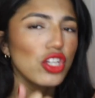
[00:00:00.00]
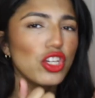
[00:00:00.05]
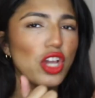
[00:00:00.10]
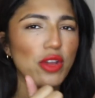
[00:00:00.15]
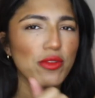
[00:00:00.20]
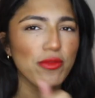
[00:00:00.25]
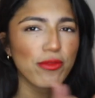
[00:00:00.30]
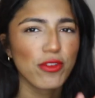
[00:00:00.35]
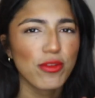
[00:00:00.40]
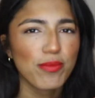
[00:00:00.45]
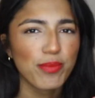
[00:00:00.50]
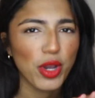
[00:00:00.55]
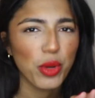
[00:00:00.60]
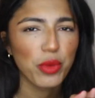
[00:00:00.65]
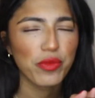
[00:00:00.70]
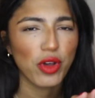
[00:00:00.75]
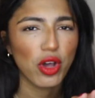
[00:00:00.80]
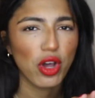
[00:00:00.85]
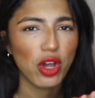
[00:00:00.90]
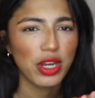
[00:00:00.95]
Going through
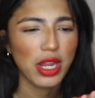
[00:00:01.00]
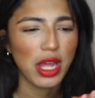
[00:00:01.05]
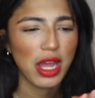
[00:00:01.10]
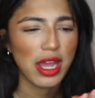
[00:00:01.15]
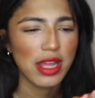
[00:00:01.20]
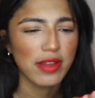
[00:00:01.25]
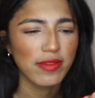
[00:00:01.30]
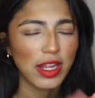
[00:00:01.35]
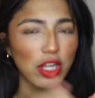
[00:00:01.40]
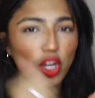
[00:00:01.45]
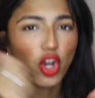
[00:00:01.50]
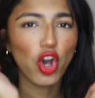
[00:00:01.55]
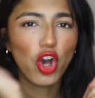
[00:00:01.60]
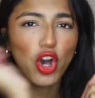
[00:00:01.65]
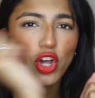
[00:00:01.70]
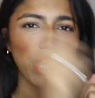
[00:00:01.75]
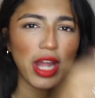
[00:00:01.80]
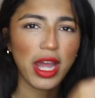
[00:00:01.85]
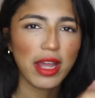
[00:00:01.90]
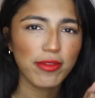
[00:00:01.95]
butter with a hot knife, like a
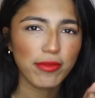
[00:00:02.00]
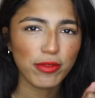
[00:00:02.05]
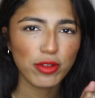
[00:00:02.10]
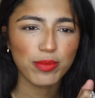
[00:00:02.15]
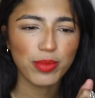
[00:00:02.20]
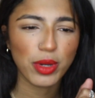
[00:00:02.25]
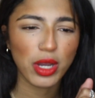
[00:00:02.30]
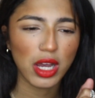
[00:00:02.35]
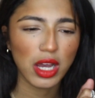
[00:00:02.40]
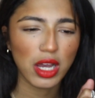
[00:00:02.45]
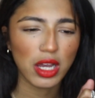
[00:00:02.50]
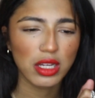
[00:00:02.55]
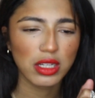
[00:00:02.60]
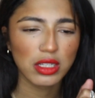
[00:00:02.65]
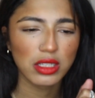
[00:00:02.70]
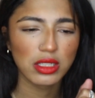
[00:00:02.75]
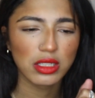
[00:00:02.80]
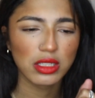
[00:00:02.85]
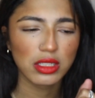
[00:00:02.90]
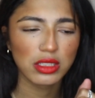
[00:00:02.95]
hot knife through butter.
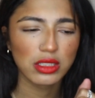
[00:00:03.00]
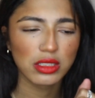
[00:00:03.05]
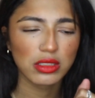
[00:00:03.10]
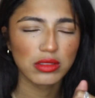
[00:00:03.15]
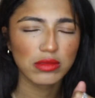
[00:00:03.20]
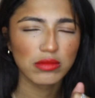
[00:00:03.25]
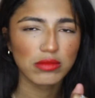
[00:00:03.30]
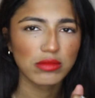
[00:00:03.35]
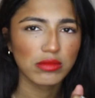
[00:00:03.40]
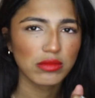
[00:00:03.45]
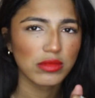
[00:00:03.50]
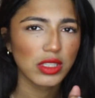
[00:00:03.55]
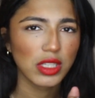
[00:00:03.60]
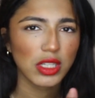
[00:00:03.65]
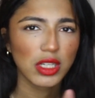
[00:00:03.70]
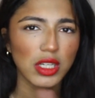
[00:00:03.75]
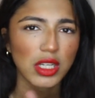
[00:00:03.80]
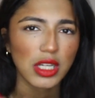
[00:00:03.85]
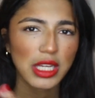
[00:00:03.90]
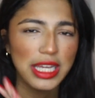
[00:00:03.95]

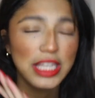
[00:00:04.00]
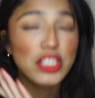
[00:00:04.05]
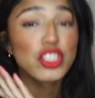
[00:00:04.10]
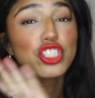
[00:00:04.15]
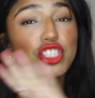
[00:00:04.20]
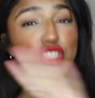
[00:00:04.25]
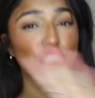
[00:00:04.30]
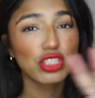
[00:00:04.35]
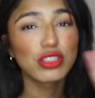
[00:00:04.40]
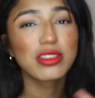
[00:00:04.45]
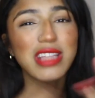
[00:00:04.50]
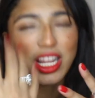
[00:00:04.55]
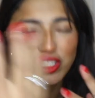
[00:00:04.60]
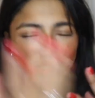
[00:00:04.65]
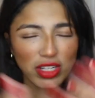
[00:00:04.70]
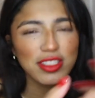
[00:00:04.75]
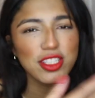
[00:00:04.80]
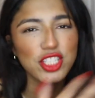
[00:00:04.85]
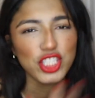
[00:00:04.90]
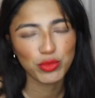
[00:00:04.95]
It's just, that
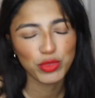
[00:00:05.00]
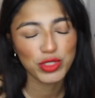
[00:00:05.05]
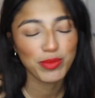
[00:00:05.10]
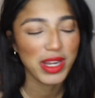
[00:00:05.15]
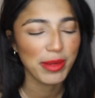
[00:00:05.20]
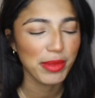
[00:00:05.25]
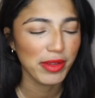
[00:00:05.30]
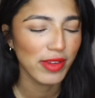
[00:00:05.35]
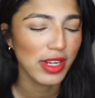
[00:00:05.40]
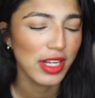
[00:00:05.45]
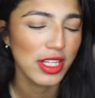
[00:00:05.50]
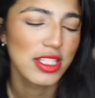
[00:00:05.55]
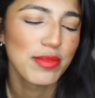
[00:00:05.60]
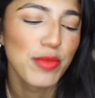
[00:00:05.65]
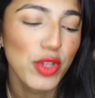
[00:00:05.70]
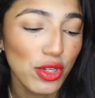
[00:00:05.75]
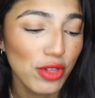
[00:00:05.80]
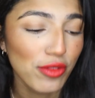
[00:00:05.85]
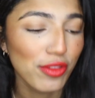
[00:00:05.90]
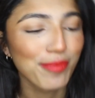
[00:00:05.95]
transition was meant to be really
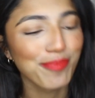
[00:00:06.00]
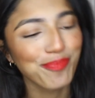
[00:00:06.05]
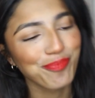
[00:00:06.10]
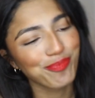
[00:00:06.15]
smooth,